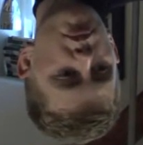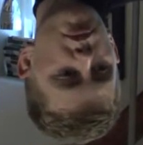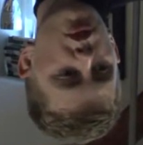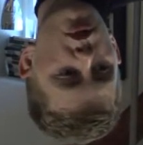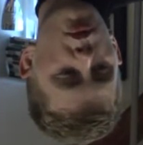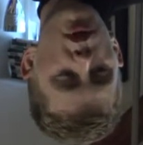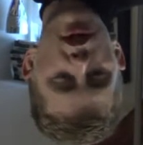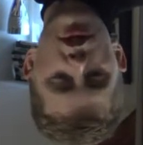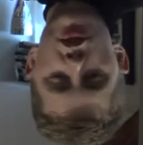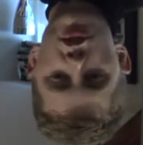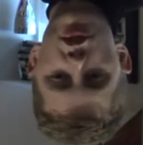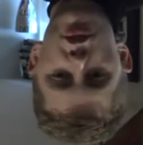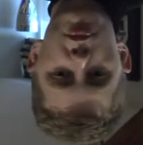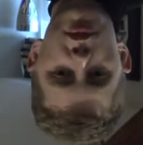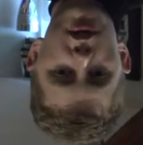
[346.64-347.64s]
quite
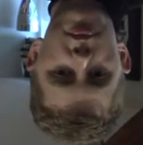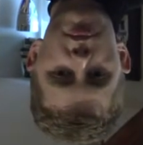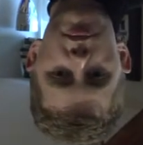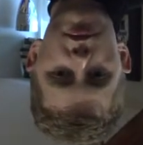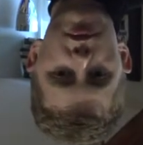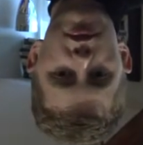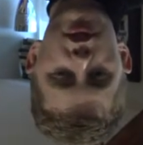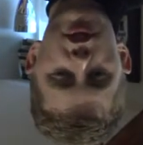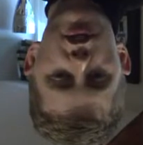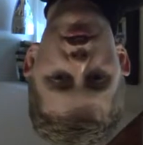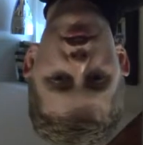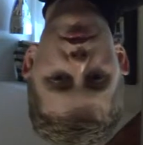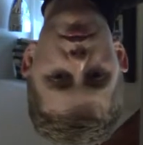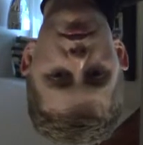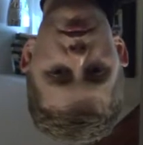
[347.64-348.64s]
enjoyed my
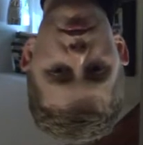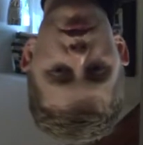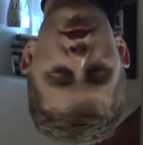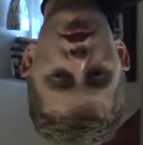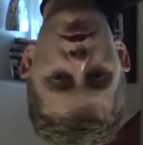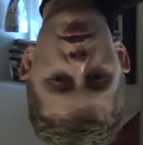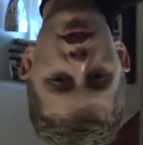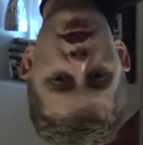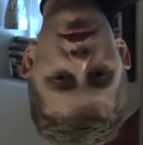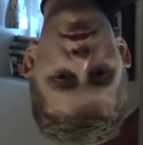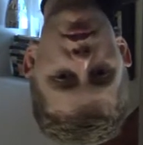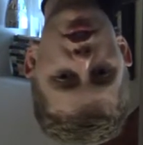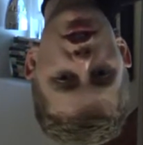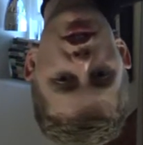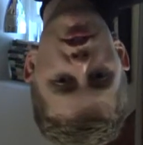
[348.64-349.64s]
first European
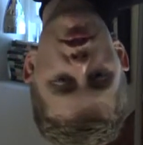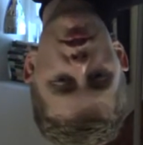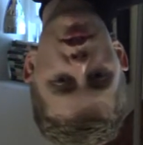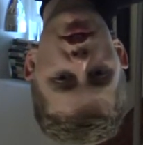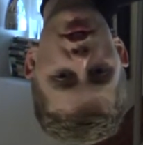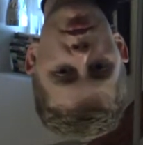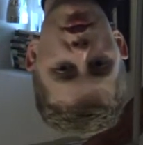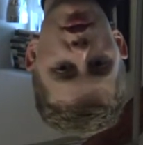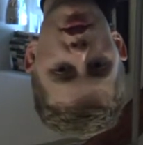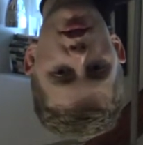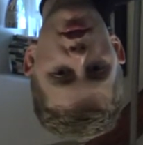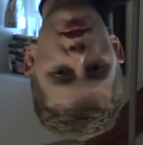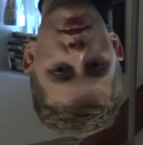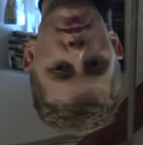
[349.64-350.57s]
GT4 experience.